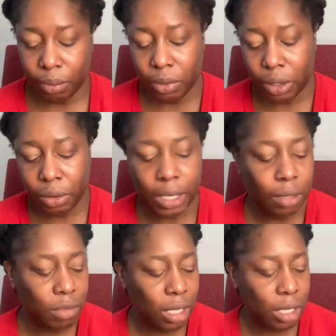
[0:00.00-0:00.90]
I'm gonna go
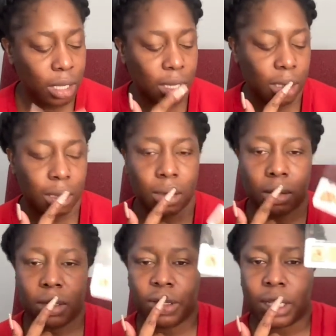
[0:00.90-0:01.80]
in with,
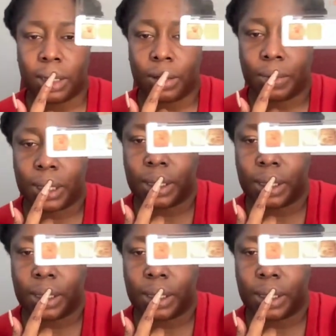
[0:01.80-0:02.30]
what shade do I want to